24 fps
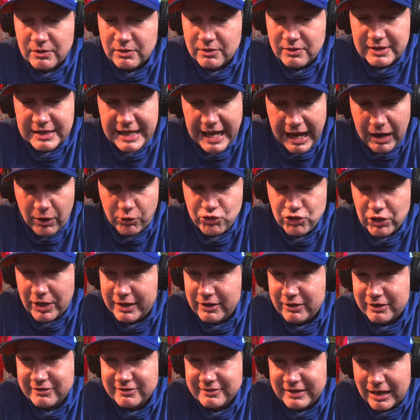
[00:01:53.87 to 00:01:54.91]
now trying to
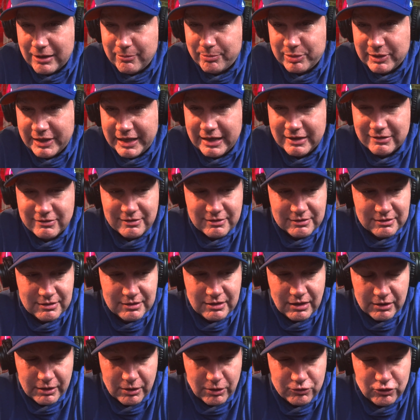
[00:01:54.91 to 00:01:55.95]
extend plays
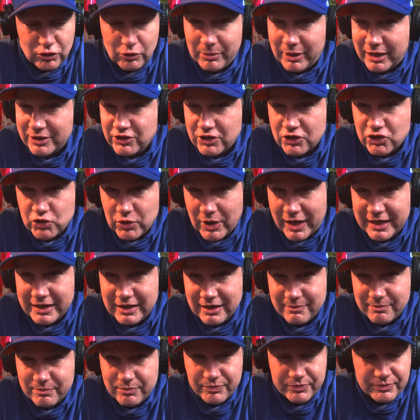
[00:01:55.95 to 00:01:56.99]
a little too much and trying
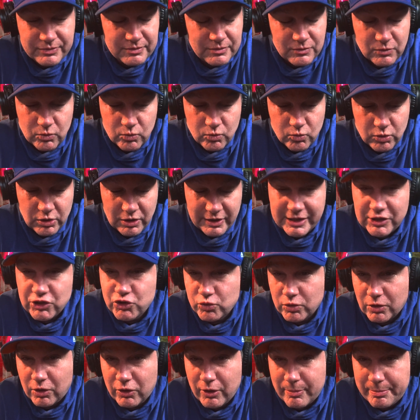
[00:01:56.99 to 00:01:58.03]
to really
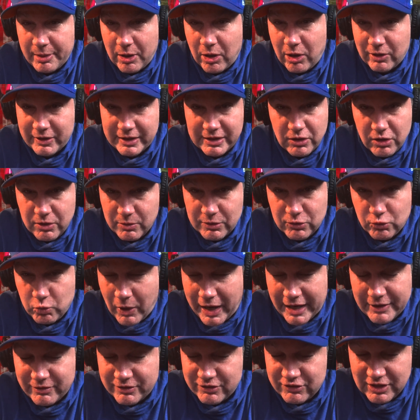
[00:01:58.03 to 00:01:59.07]
drill the ball into his
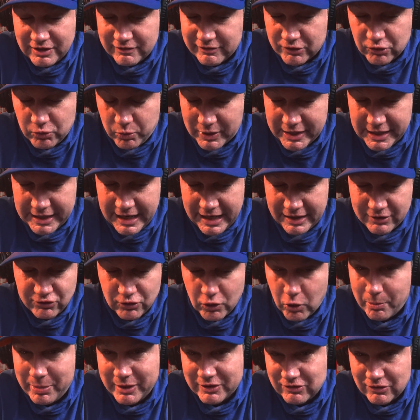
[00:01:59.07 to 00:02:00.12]
wide receivers when he has no
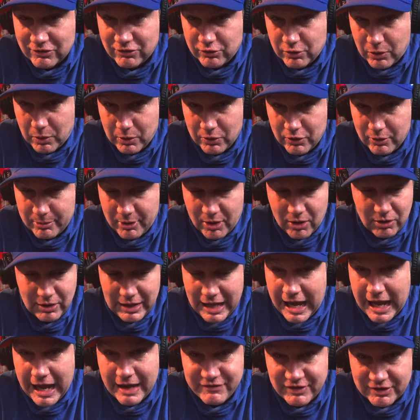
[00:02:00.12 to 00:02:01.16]
business throwing the ball.
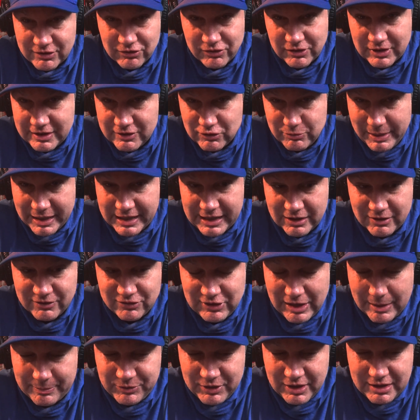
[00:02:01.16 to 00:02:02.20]
Obviously, he's been
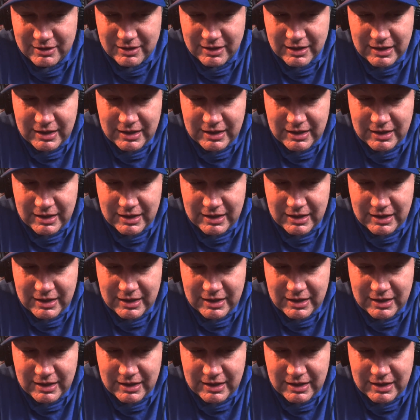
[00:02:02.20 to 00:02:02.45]
intercepted,